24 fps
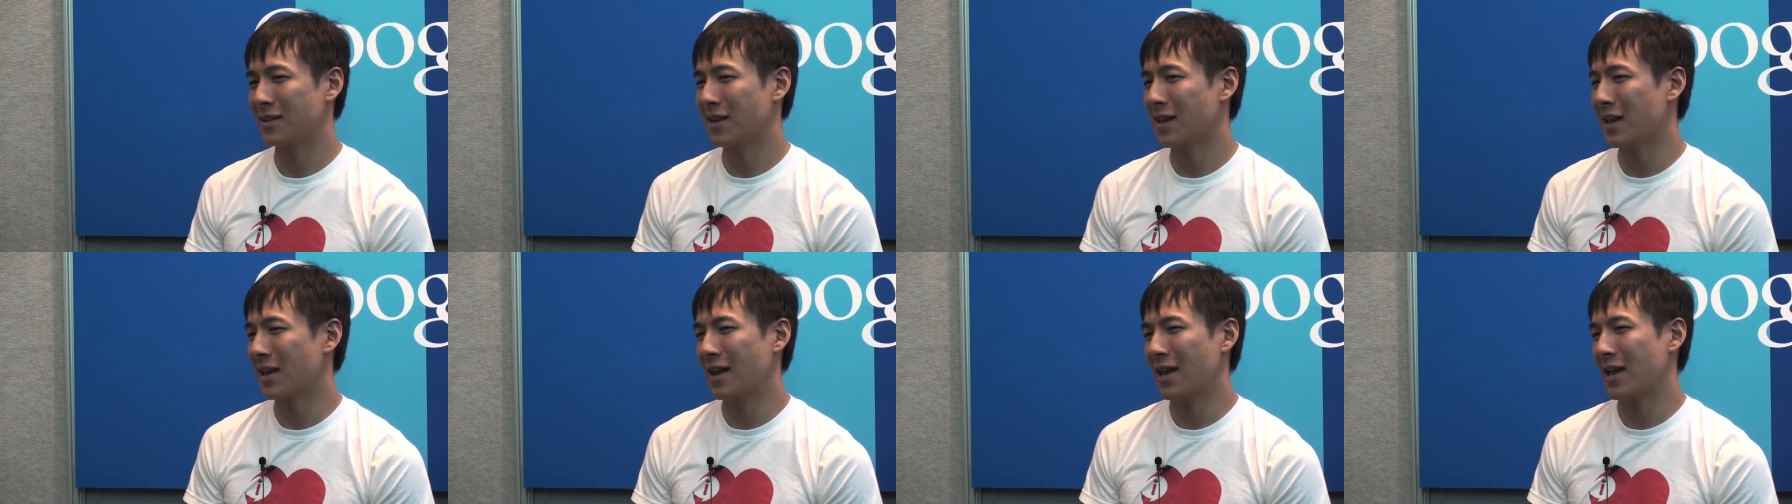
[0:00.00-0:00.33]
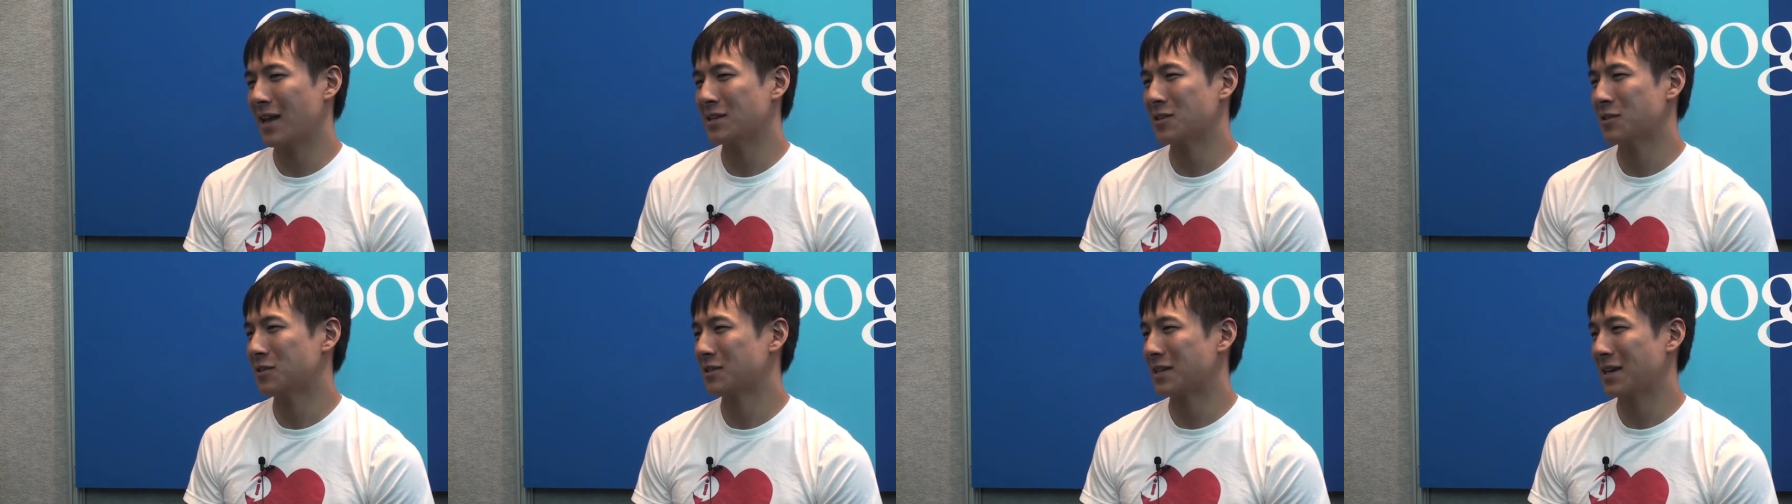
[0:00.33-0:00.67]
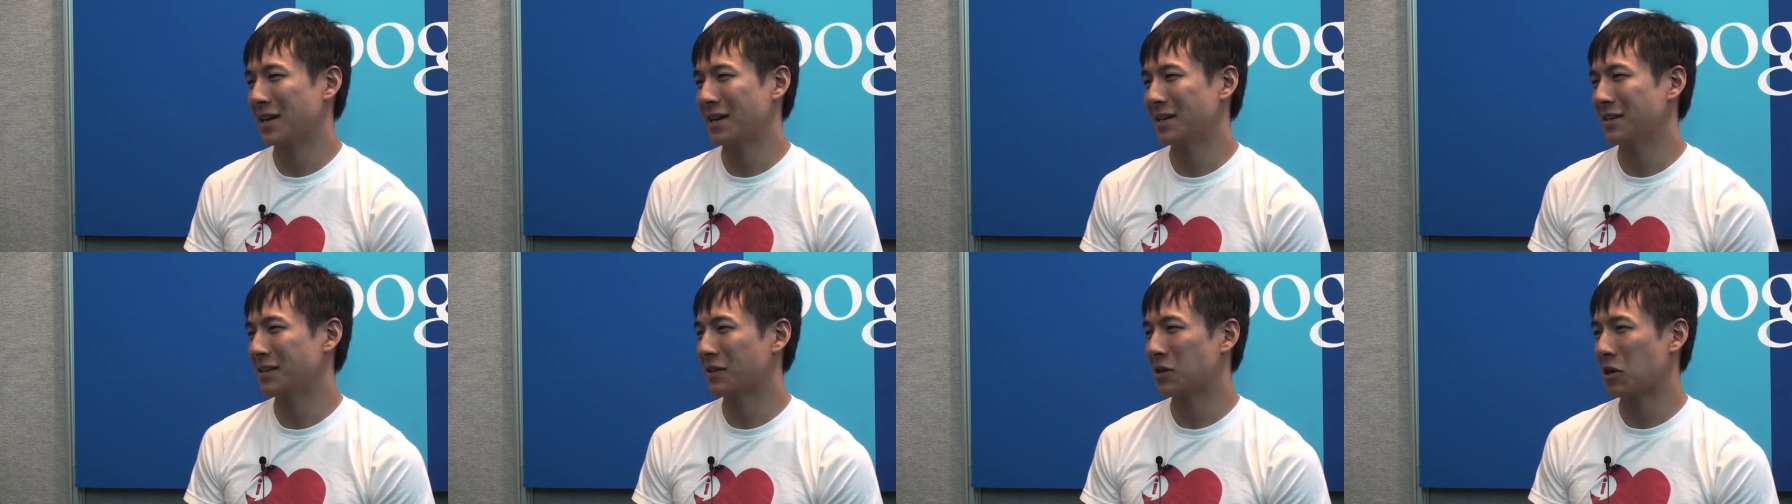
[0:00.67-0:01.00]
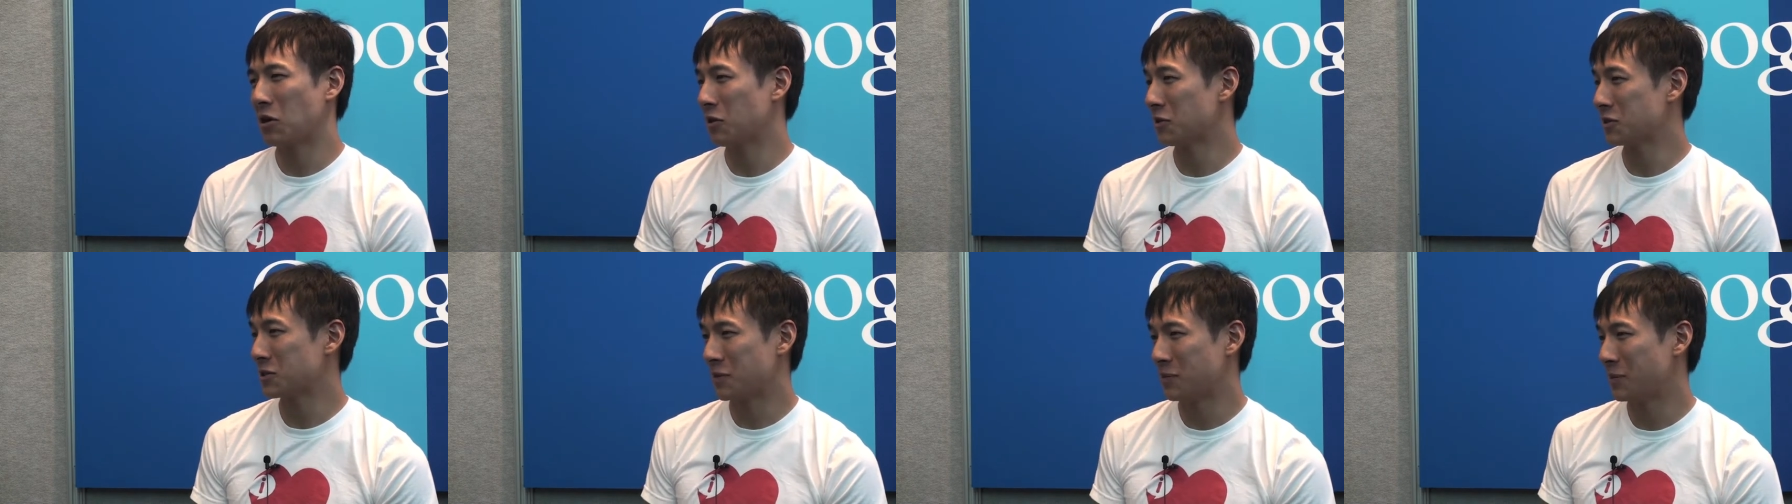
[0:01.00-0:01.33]
to get answers I had to
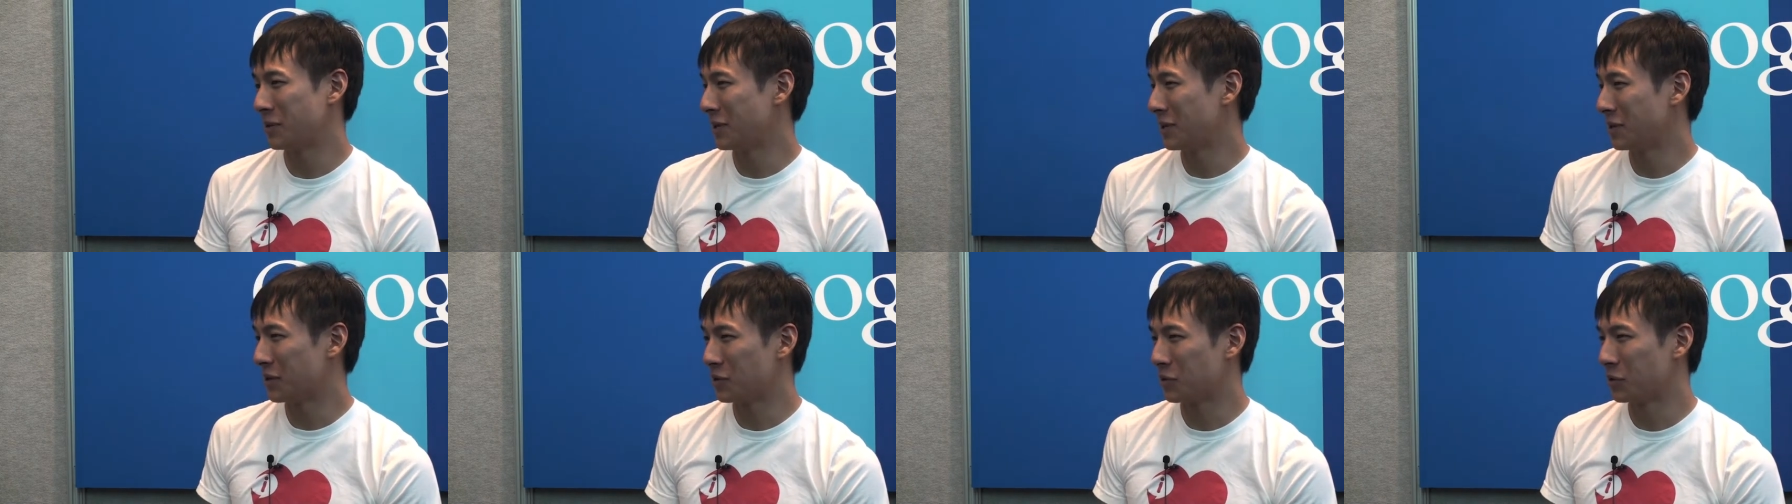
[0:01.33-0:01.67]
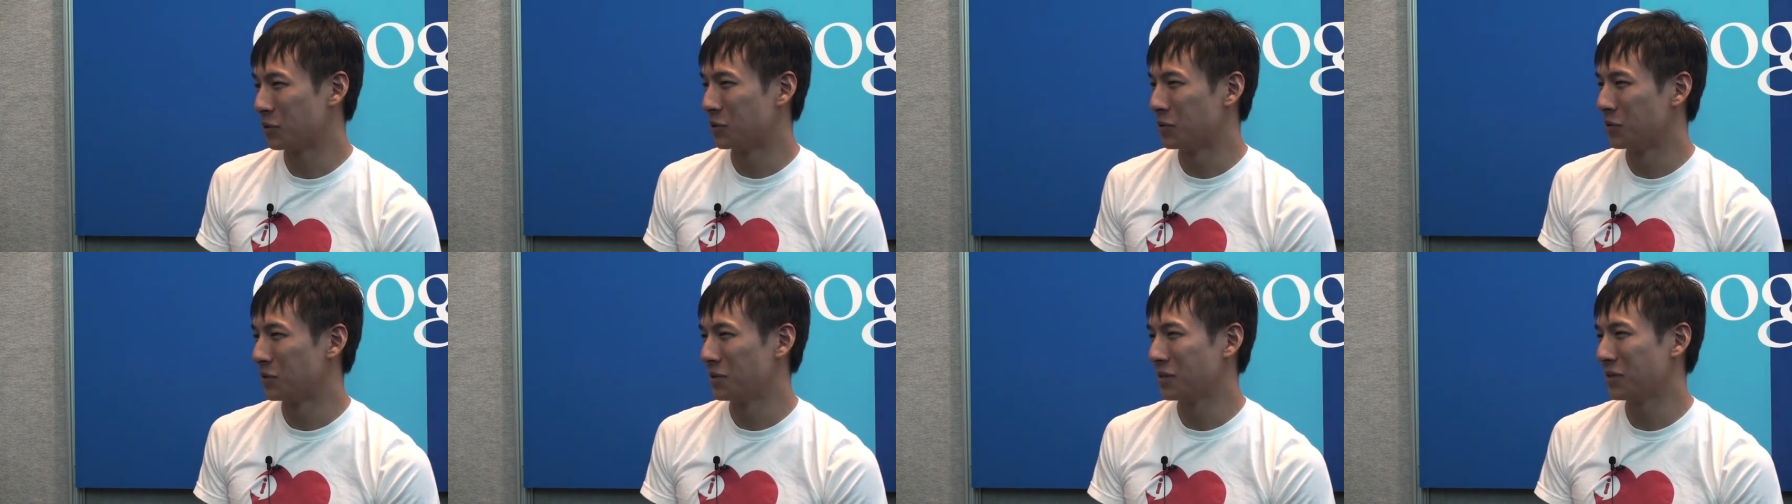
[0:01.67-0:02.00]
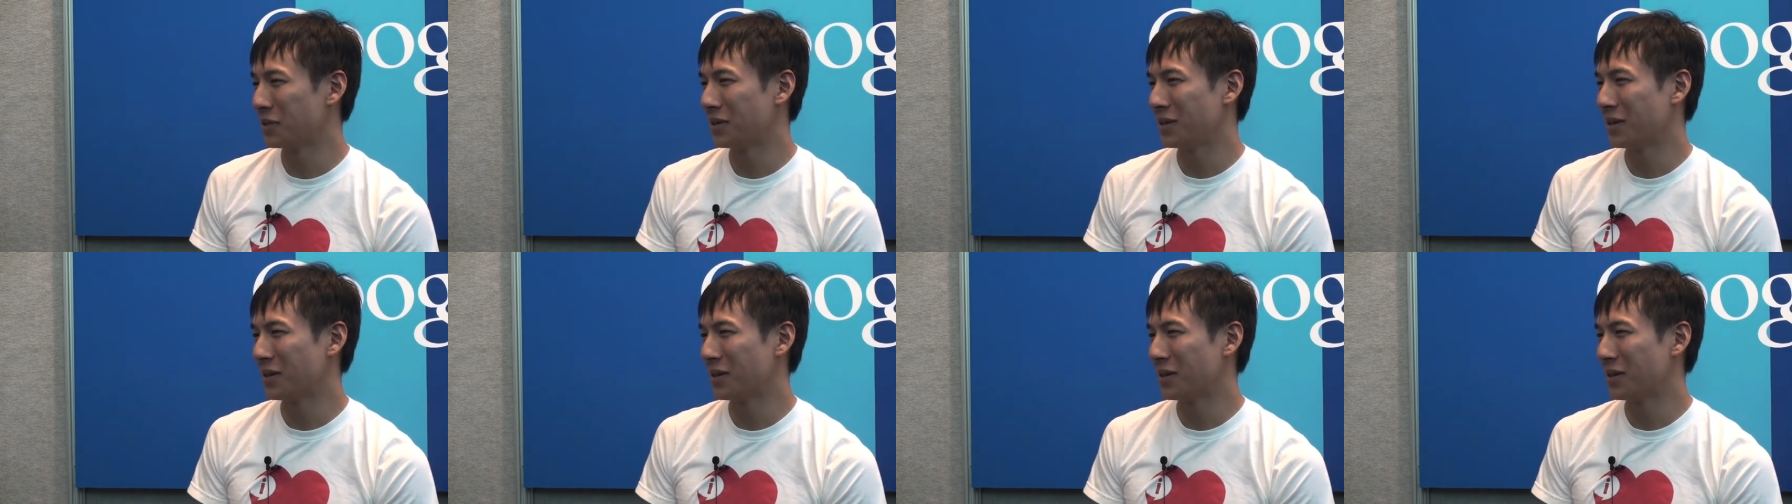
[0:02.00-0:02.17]
call somebody at Google,